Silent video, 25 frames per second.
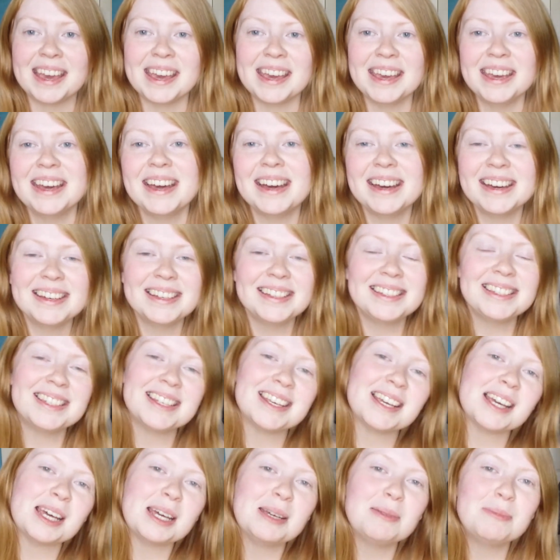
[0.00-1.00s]
Hey guys,
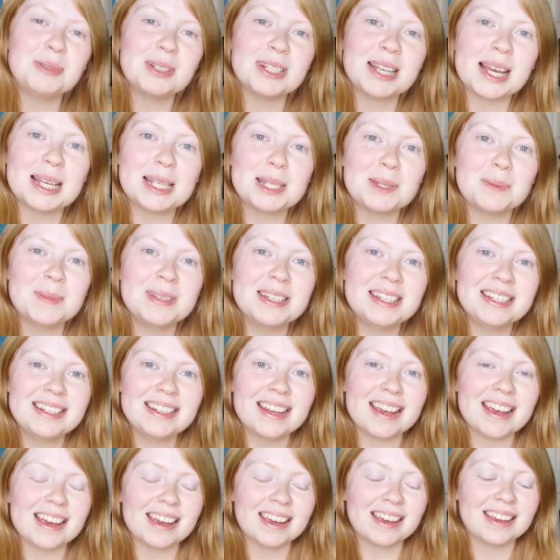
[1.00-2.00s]
I'm Jasmine,
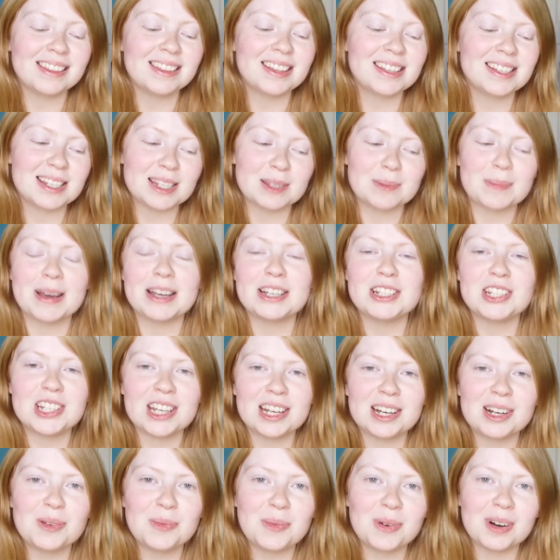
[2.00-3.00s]
and this is my
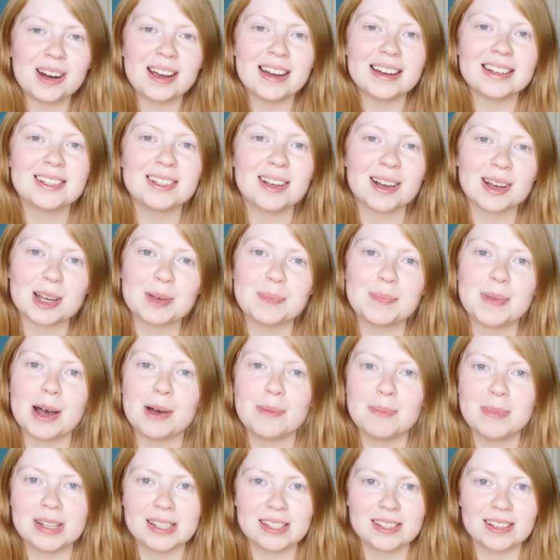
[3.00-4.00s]
channel where I talk
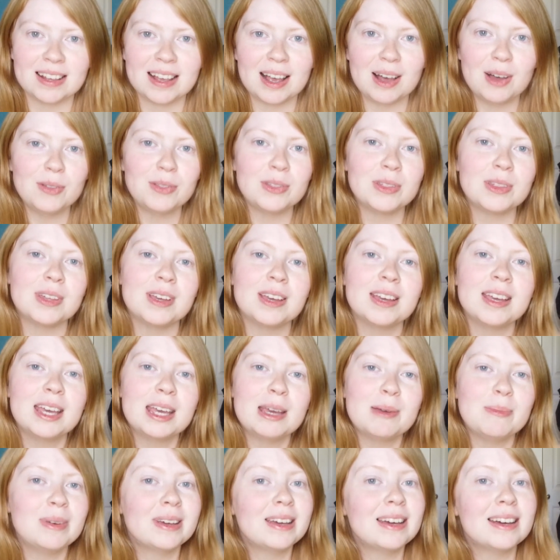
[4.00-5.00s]
about mental health
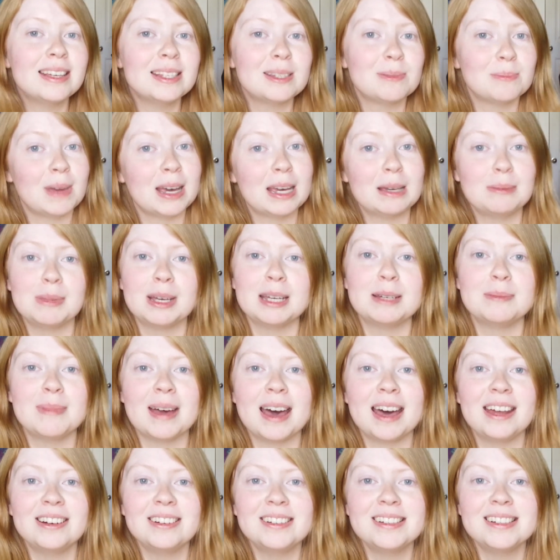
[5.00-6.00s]
because my mind
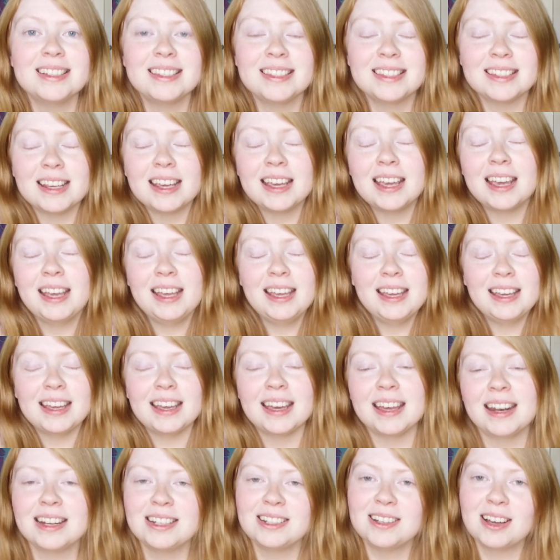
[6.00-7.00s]
matters,
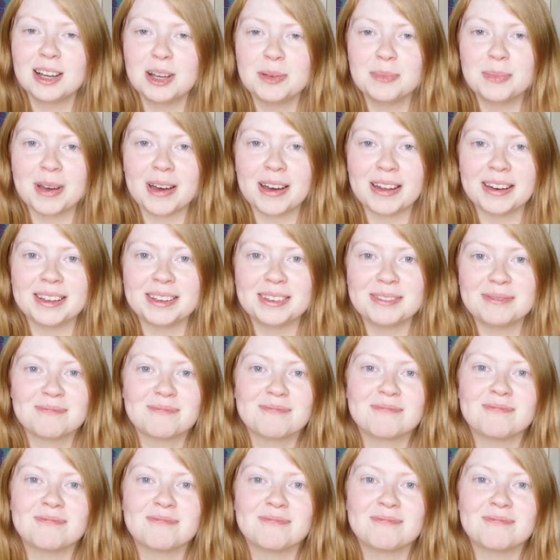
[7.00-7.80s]
and I talk about it.